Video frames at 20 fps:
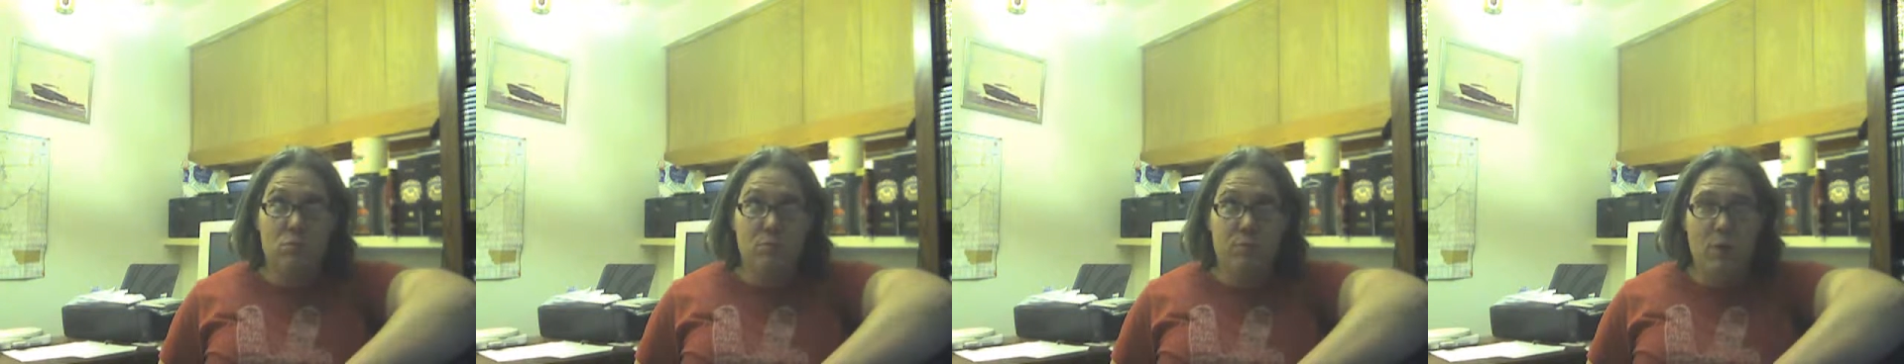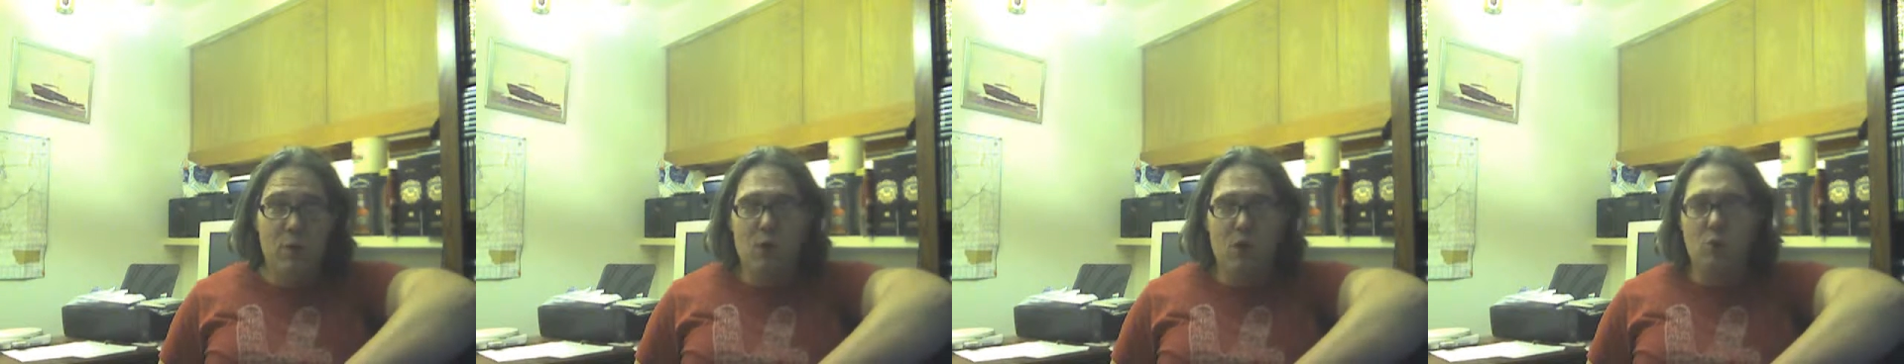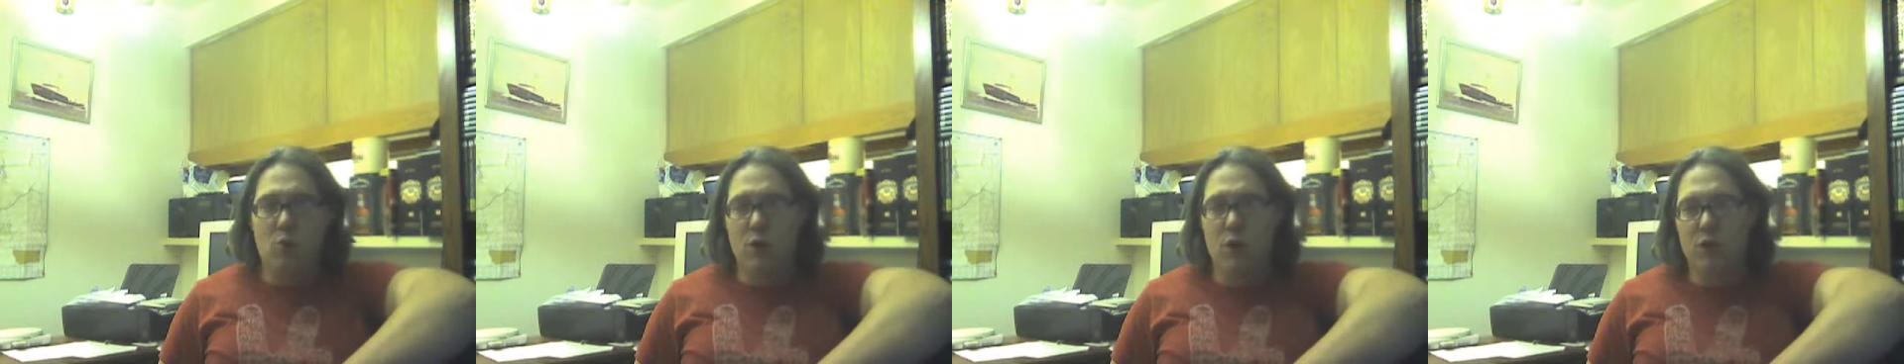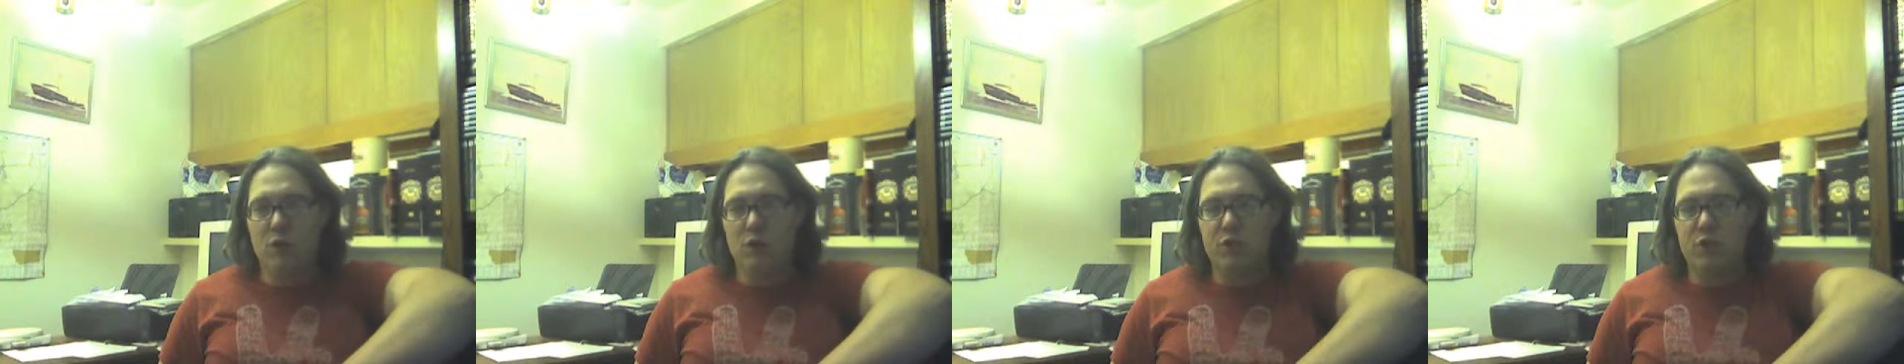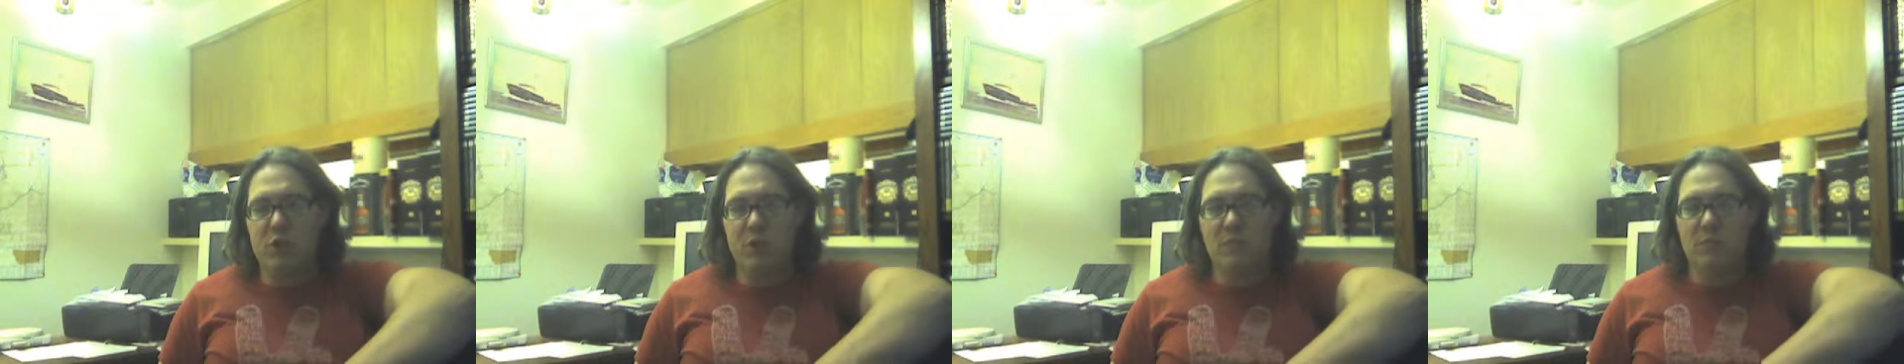But he
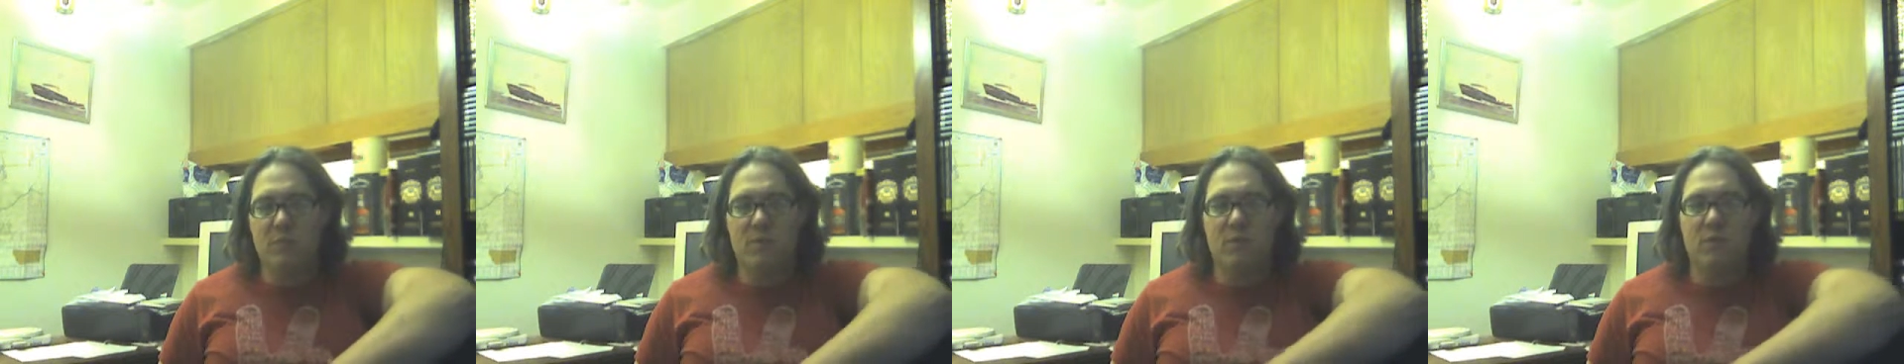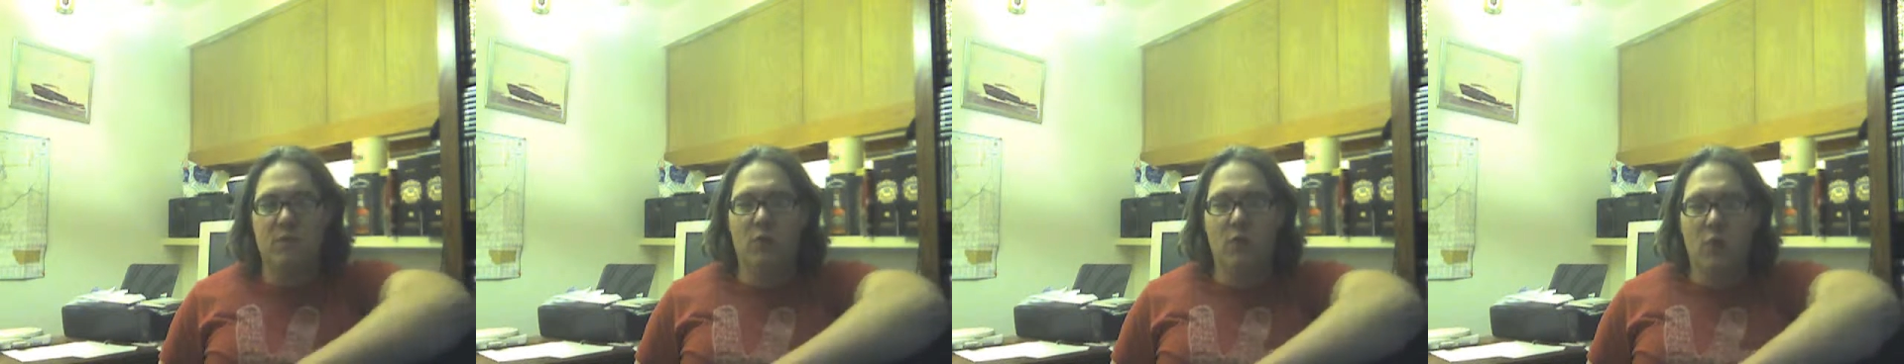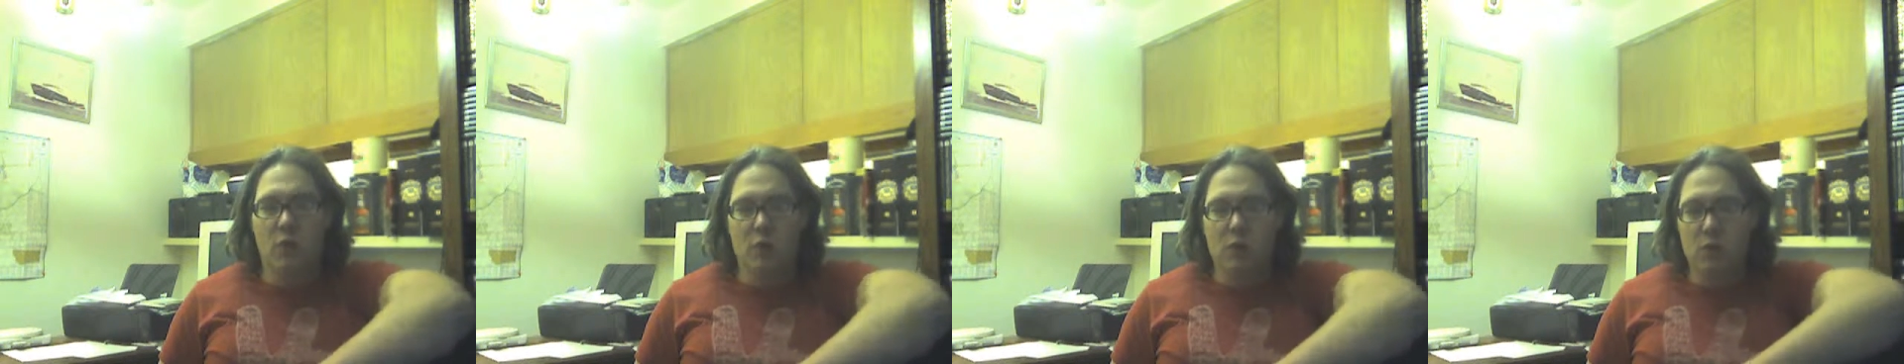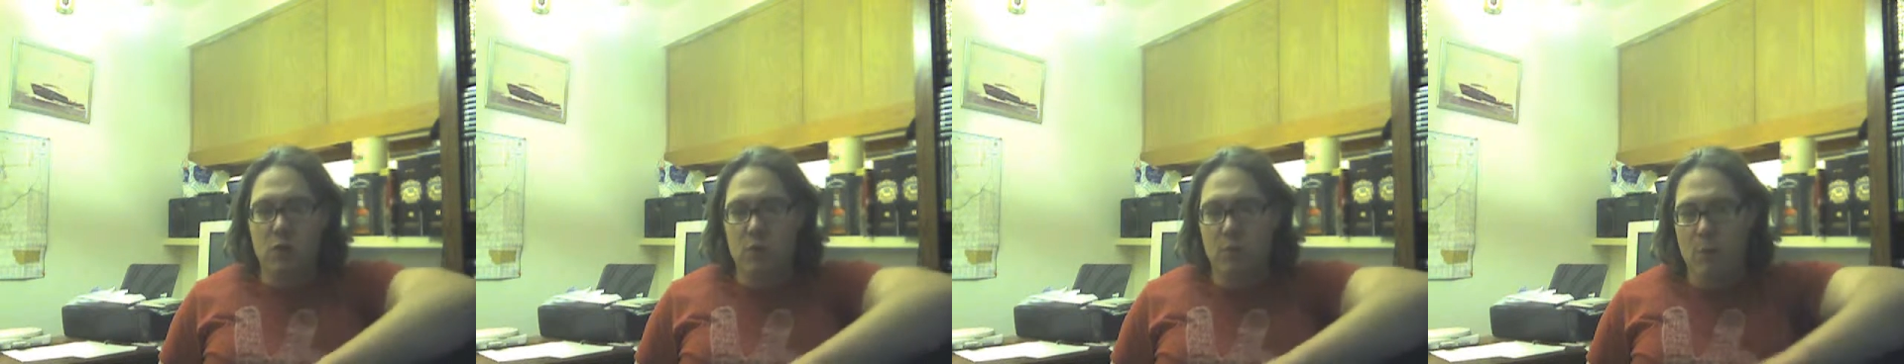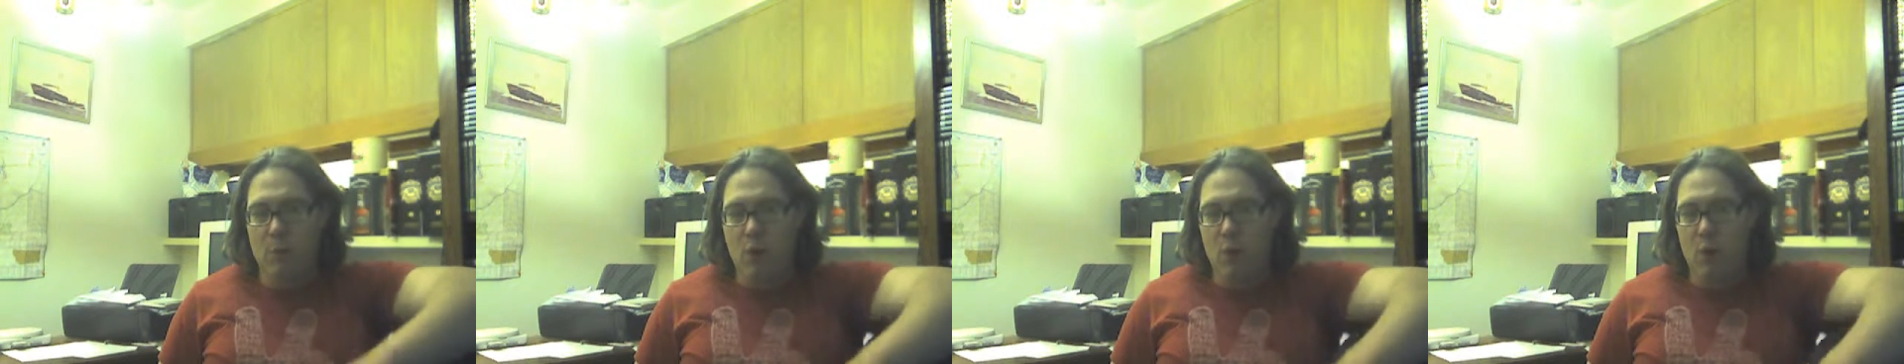wanted to save some for
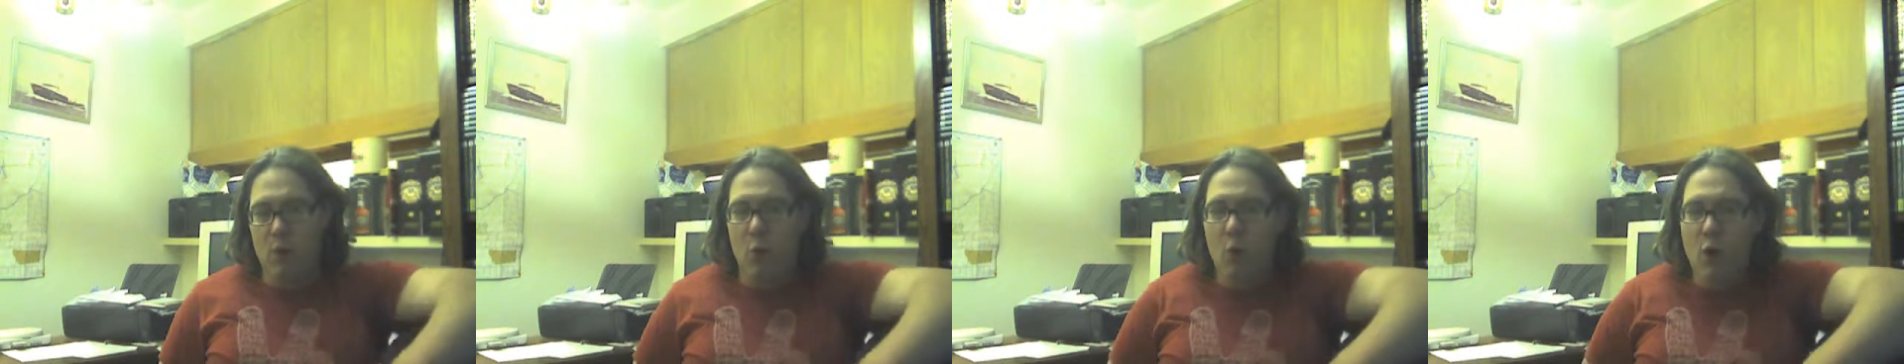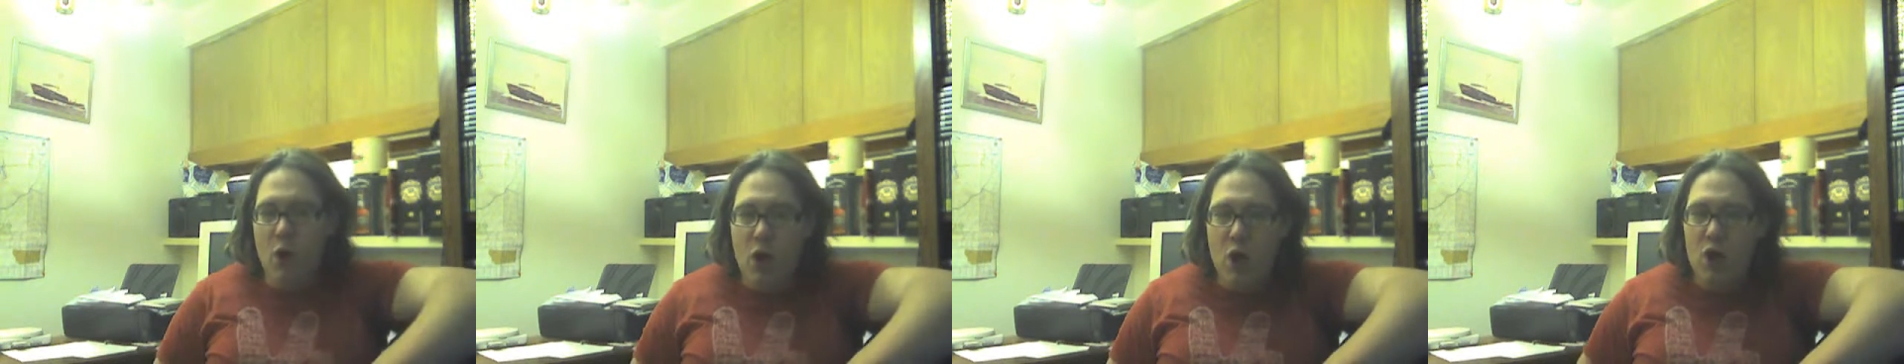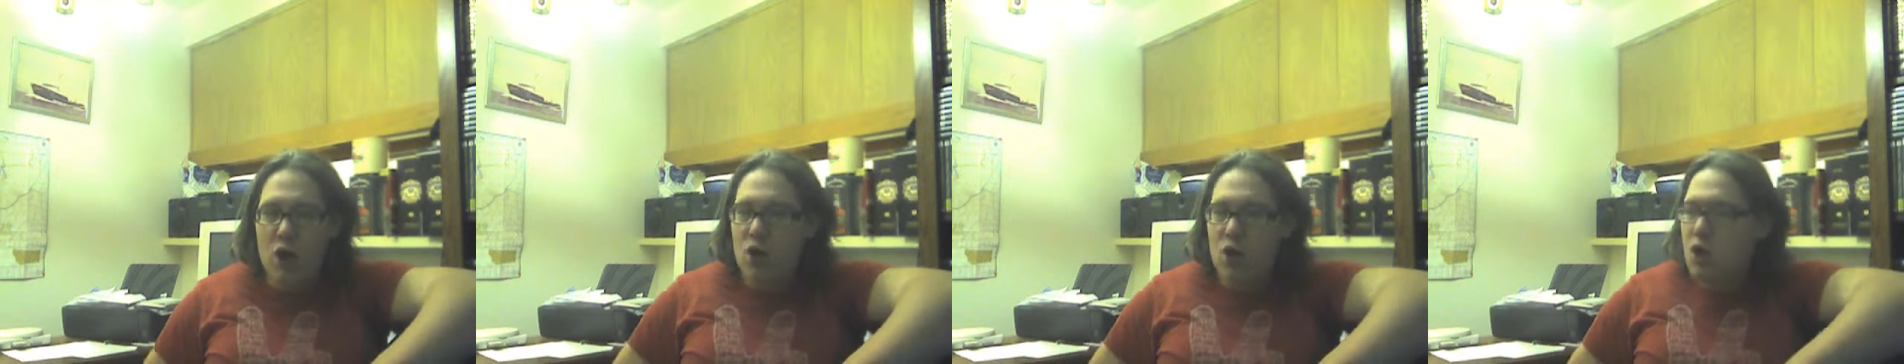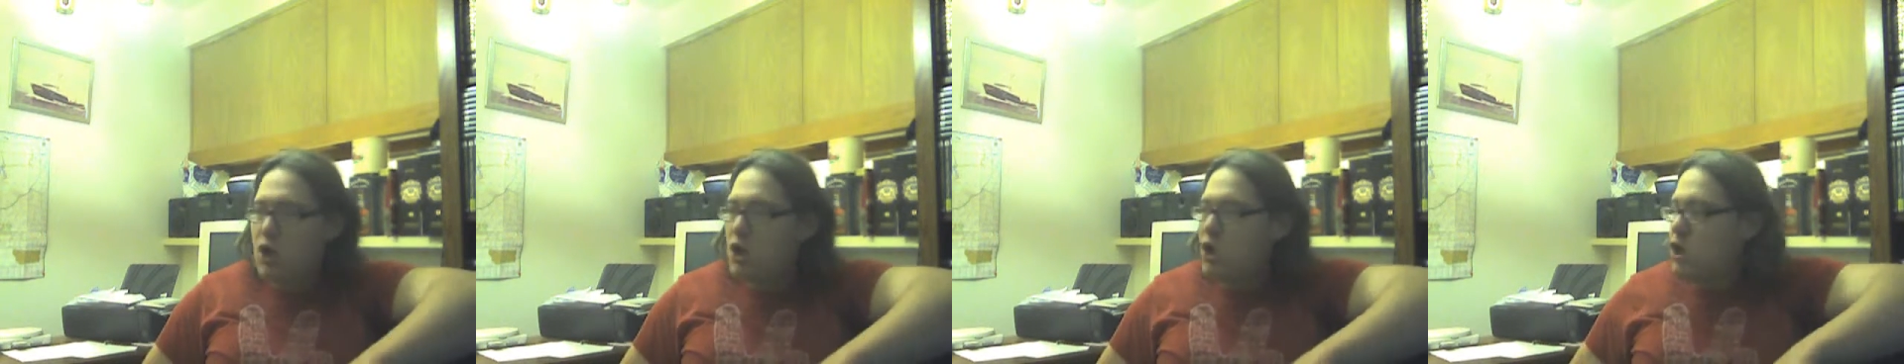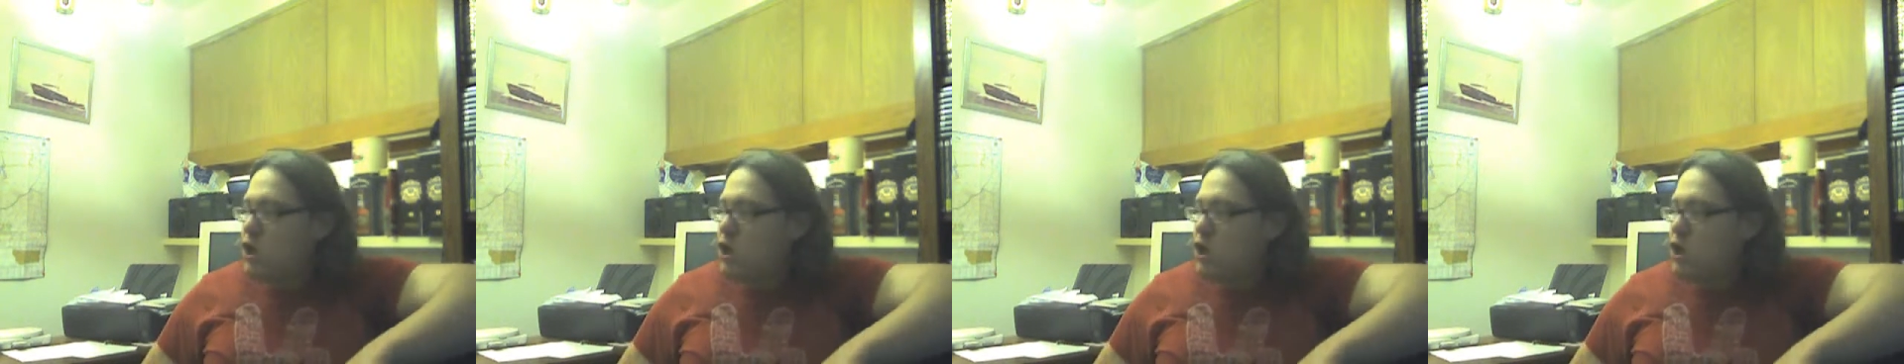lunch tomorrow. Well,